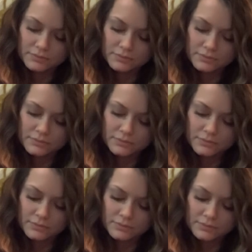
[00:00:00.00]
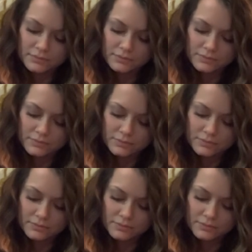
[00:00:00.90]

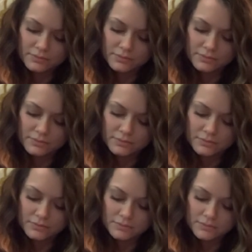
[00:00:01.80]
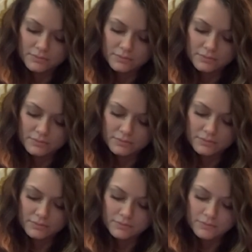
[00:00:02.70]

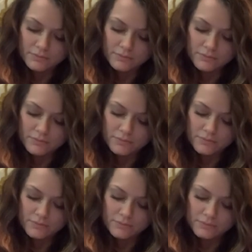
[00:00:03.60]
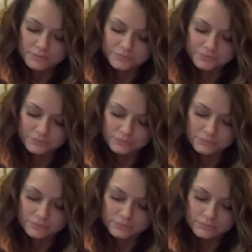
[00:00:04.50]

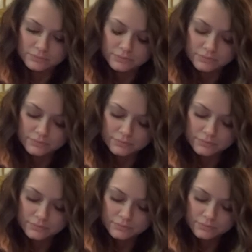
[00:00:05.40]
[no speech]